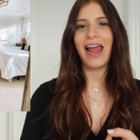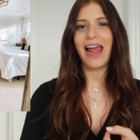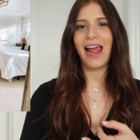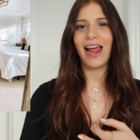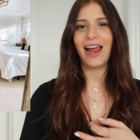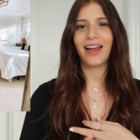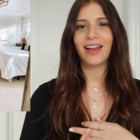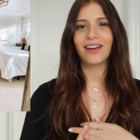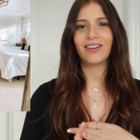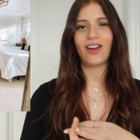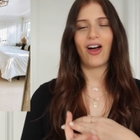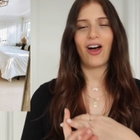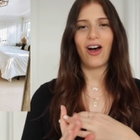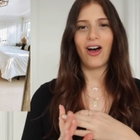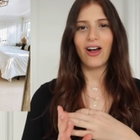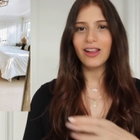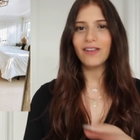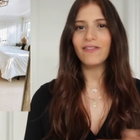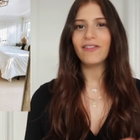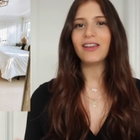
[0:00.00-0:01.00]
and
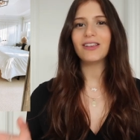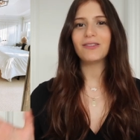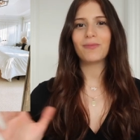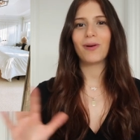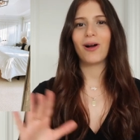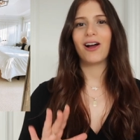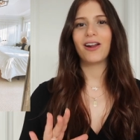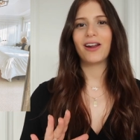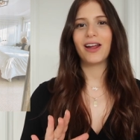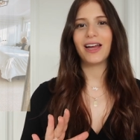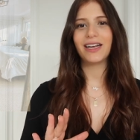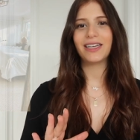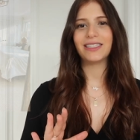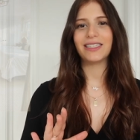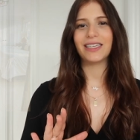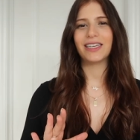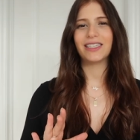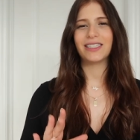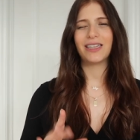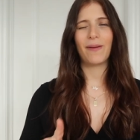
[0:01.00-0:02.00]
all of these products,
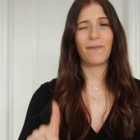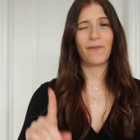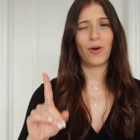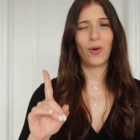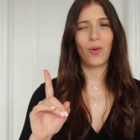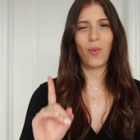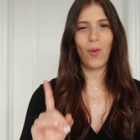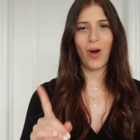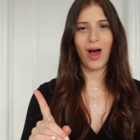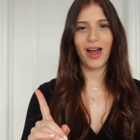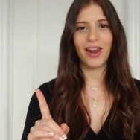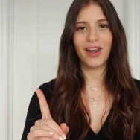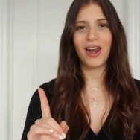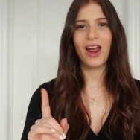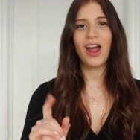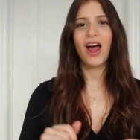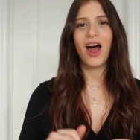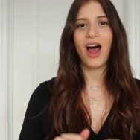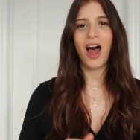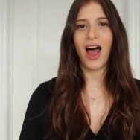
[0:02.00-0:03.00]
except for one,
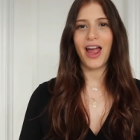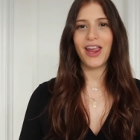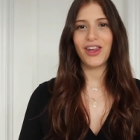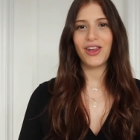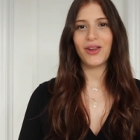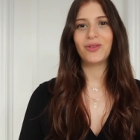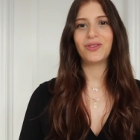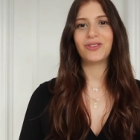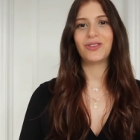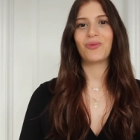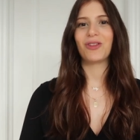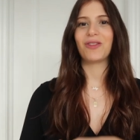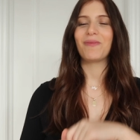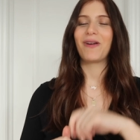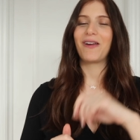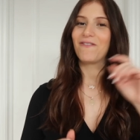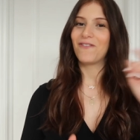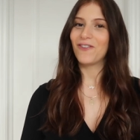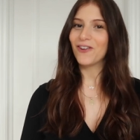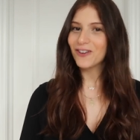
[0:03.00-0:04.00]
I used with
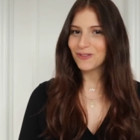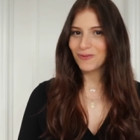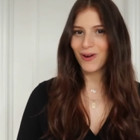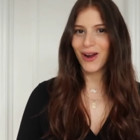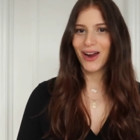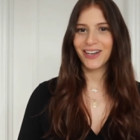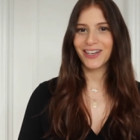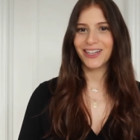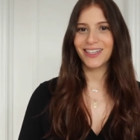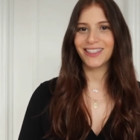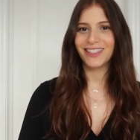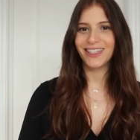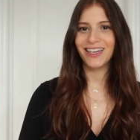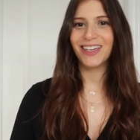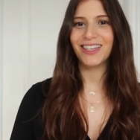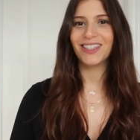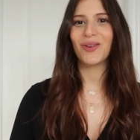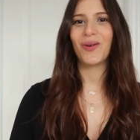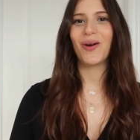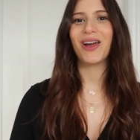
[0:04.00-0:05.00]
my first pregnancy.
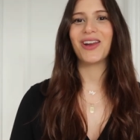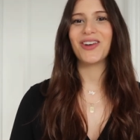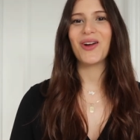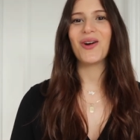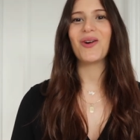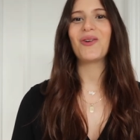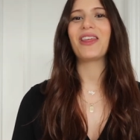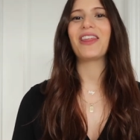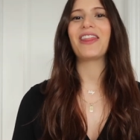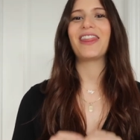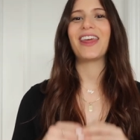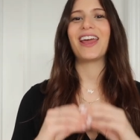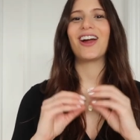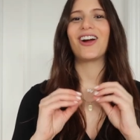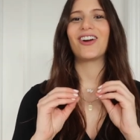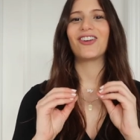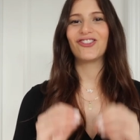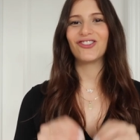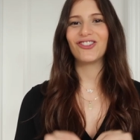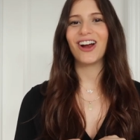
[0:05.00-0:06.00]
So I know that they
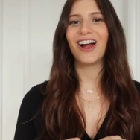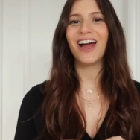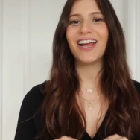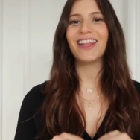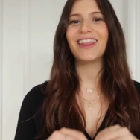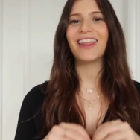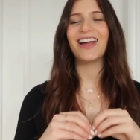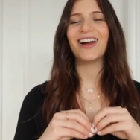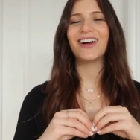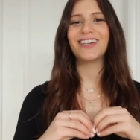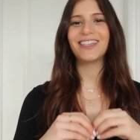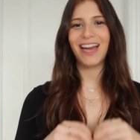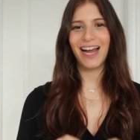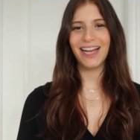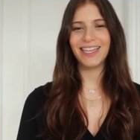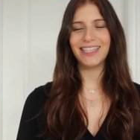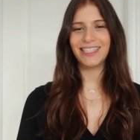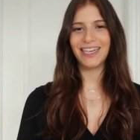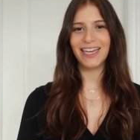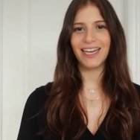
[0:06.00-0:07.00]
are tried, they are
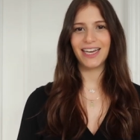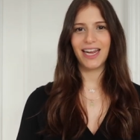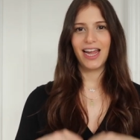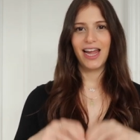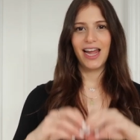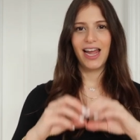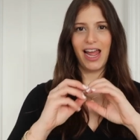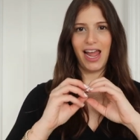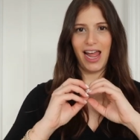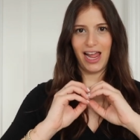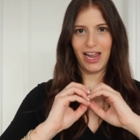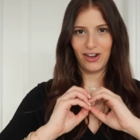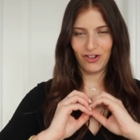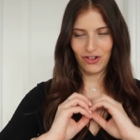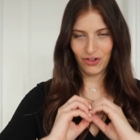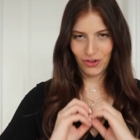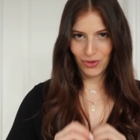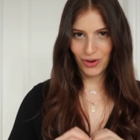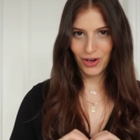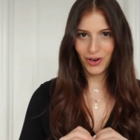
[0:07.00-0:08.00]
tested, and
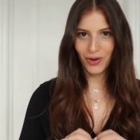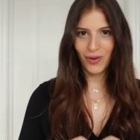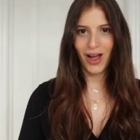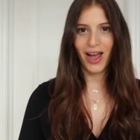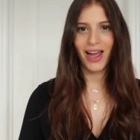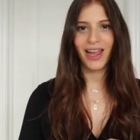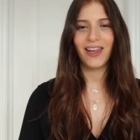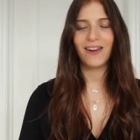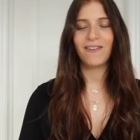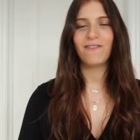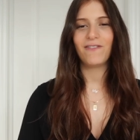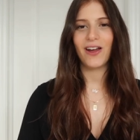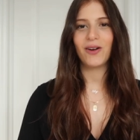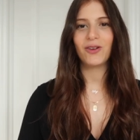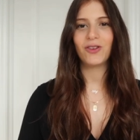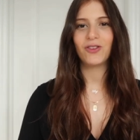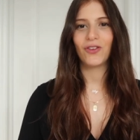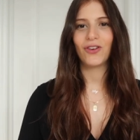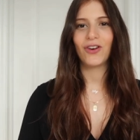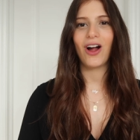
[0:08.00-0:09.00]
true. I can
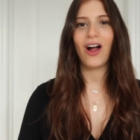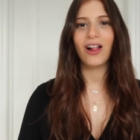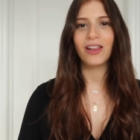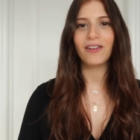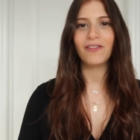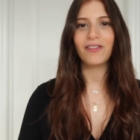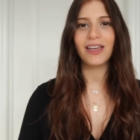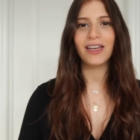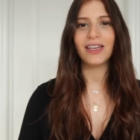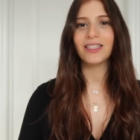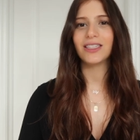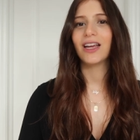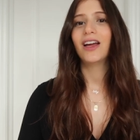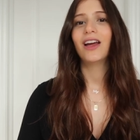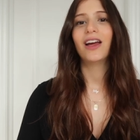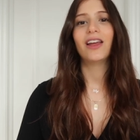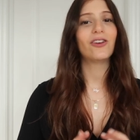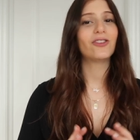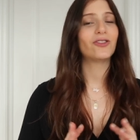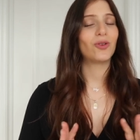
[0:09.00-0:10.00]
vouch for all of these.
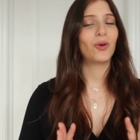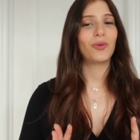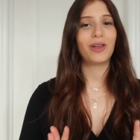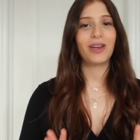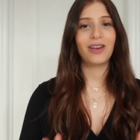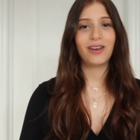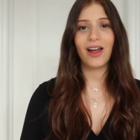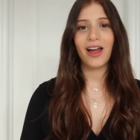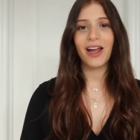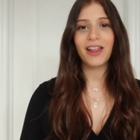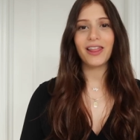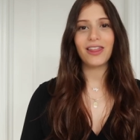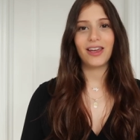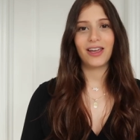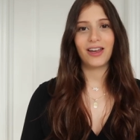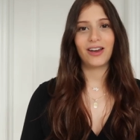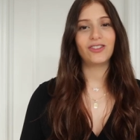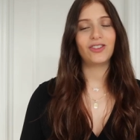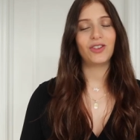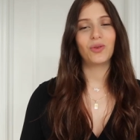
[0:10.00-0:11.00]
There's only 9
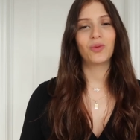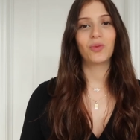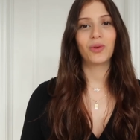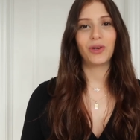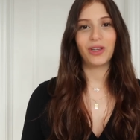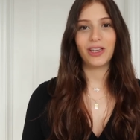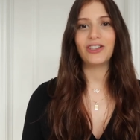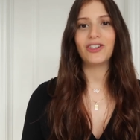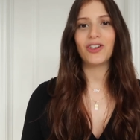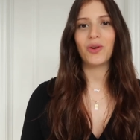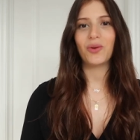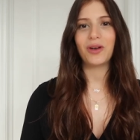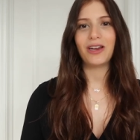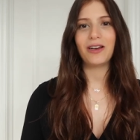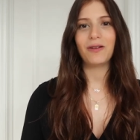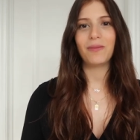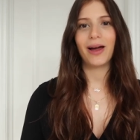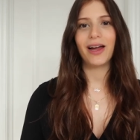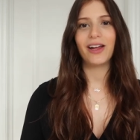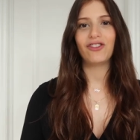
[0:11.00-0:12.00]
things, you really don't
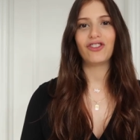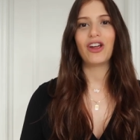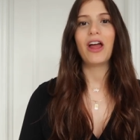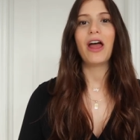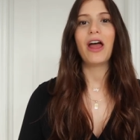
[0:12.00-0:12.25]
need much,